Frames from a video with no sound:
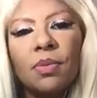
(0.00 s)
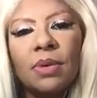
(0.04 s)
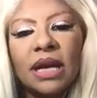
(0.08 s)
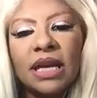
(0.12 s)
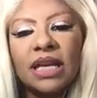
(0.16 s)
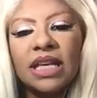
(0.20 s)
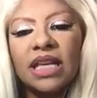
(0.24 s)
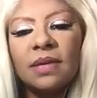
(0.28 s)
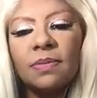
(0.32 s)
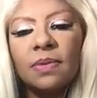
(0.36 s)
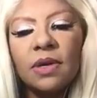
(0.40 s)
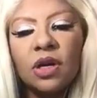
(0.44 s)
but
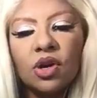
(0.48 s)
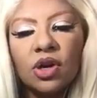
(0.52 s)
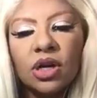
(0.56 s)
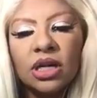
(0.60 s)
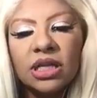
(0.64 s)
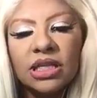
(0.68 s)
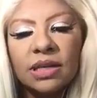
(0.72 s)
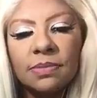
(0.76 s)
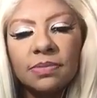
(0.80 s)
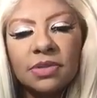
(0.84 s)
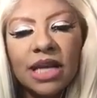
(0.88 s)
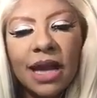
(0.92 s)
I keep
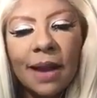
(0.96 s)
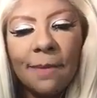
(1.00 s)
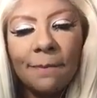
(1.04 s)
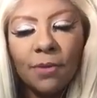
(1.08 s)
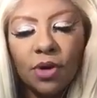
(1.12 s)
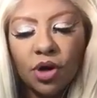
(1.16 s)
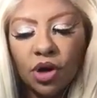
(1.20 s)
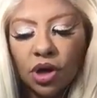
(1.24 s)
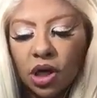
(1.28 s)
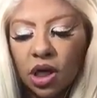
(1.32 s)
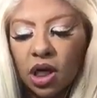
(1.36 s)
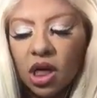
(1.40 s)
hearing
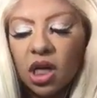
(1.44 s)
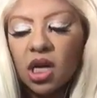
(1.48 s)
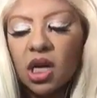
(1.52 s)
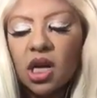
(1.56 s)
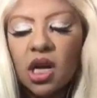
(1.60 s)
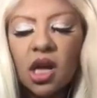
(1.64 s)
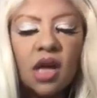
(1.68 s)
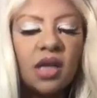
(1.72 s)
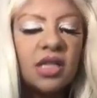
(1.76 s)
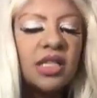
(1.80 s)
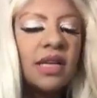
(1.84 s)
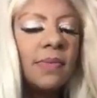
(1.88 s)
September.
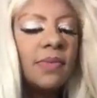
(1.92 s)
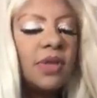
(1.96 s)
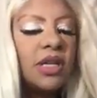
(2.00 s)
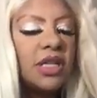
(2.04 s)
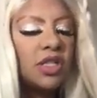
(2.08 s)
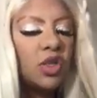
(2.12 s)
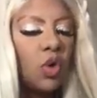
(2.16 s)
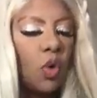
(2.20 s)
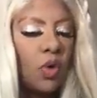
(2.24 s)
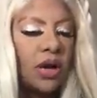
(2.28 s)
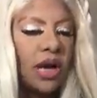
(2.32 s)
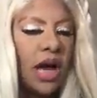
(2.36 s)

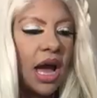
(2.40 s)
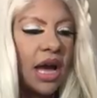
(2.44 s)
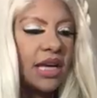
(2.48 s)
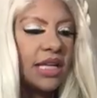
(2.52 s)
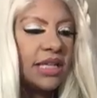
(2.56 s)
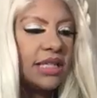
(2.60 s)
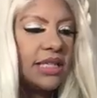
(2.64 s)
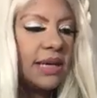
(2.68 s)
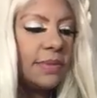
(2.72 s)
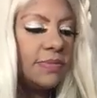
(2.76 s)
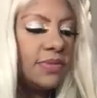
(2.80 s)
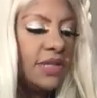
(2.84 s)
Something's going on
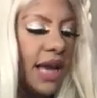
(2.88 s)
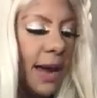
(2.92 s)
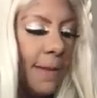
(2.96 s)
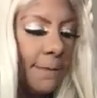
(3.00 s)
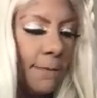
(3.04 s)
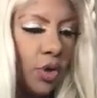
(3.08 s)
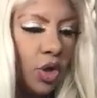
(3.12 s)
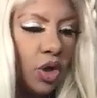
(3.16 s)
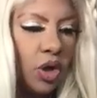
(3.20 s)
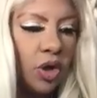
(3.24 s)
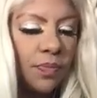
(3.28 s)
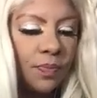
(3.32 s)
in
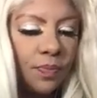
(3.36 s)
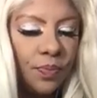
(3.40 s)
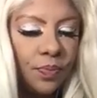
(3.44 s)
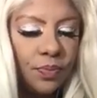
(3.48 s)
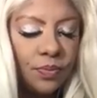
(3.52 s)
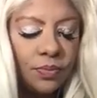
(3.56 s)
September.